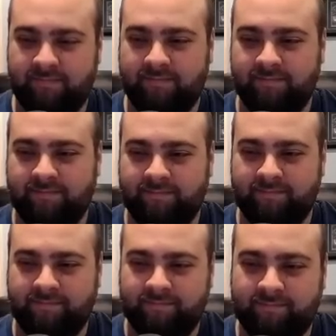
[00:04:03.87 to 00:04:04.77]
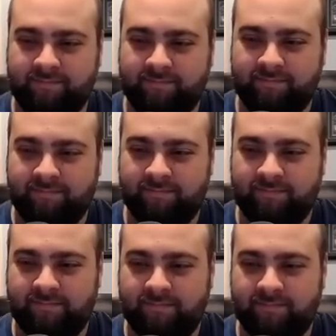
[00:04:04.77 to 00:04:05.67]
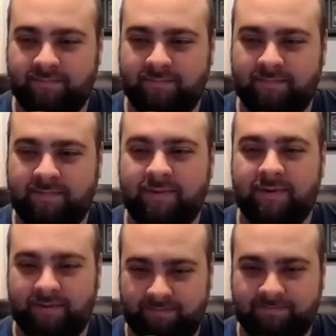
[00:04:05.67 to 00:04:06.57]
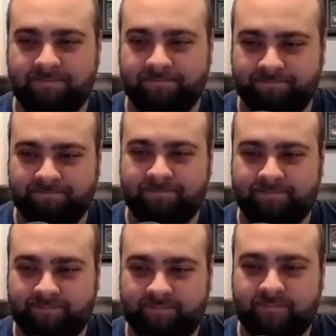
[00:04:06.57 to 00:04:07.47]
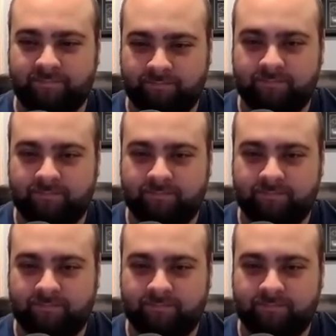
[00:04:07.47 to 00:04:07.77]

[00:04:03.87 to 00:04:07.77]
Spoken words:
(silent)